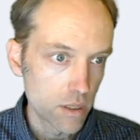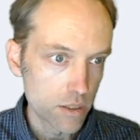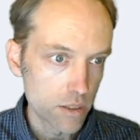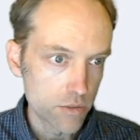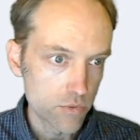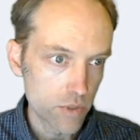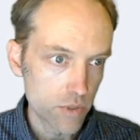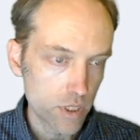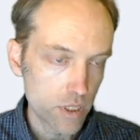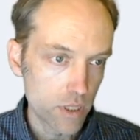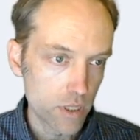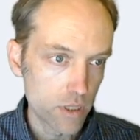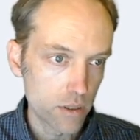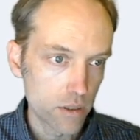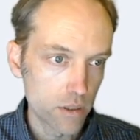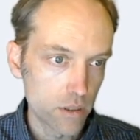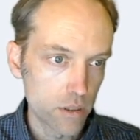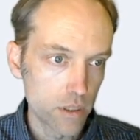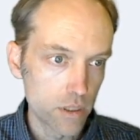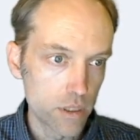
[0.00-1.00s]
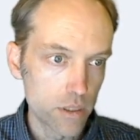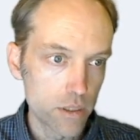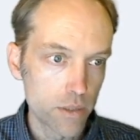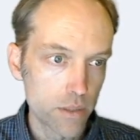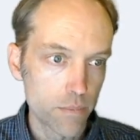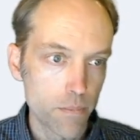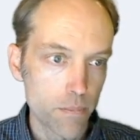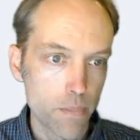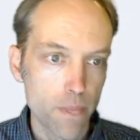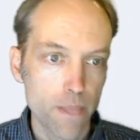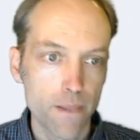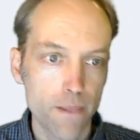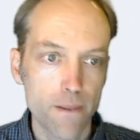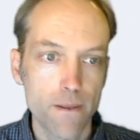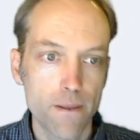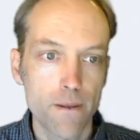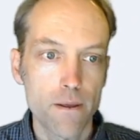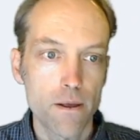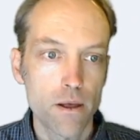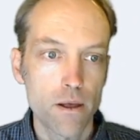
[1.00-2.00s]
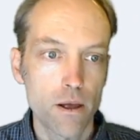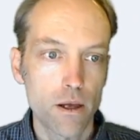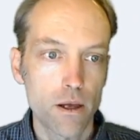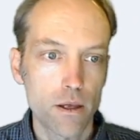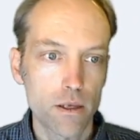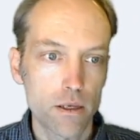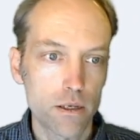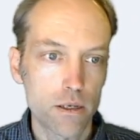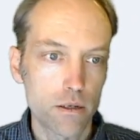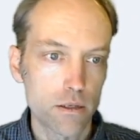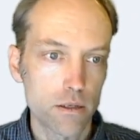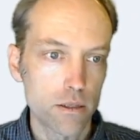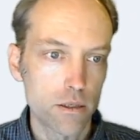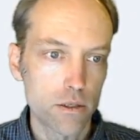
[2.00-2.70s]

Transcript: just ran calculator. Uh, and, you